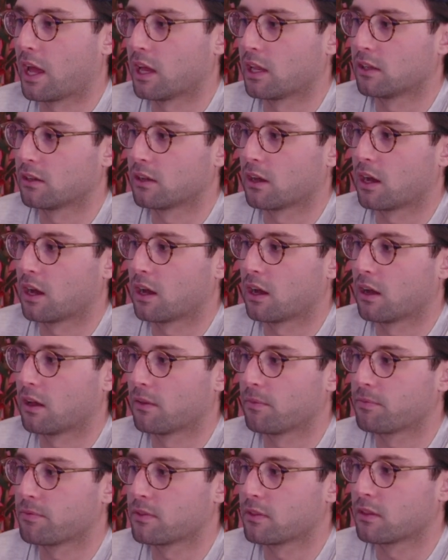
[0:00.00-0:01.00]
And
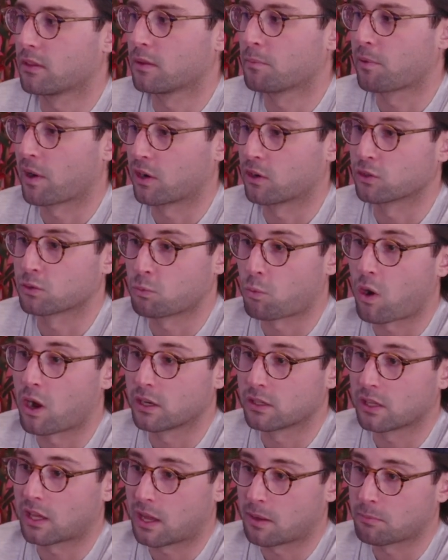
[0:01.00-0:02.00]
the Predators
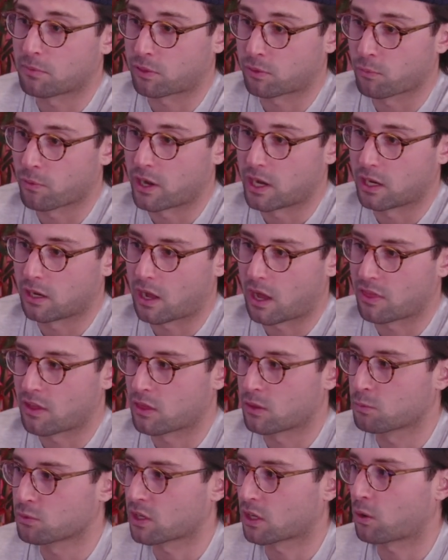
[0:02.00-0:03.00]
won game 3, and
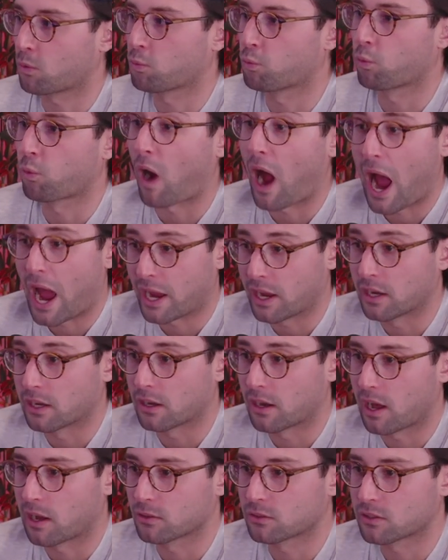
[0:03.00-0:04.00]
then there was like a
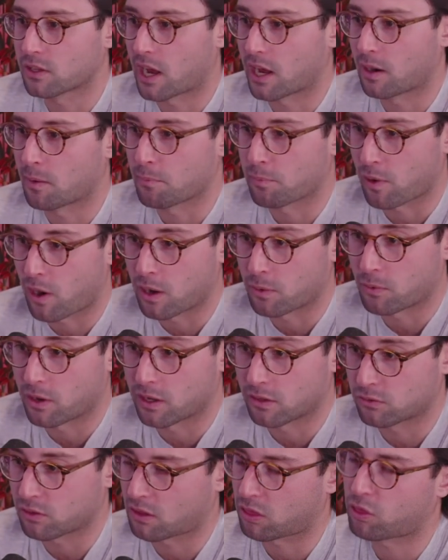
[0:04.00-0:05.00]
riot outside on
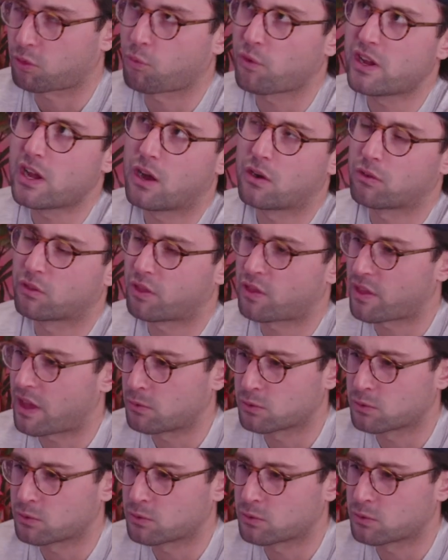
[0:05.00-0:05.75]
Broadway. It's like 300.